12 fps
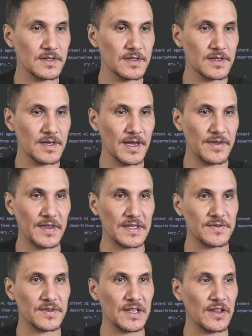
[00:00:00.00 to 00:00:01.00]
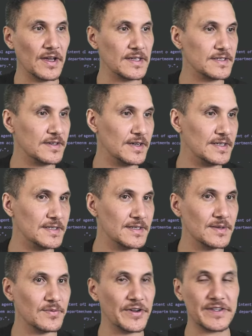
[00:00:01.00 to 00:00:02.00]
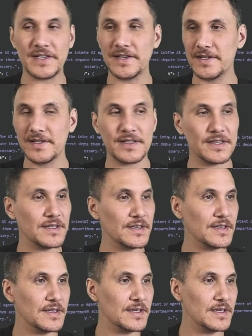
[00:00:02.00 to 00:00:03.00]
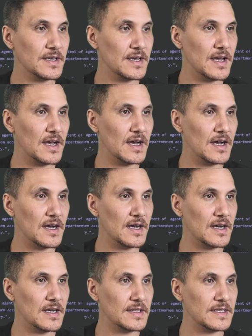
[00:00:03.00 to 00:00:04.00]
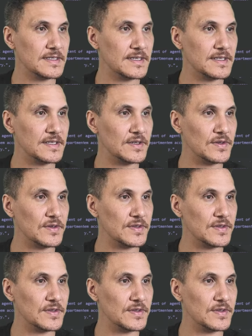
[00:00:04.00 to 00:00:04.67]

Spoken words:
Hey, thanks for the likes, guys. Appreciate it. Let's continue.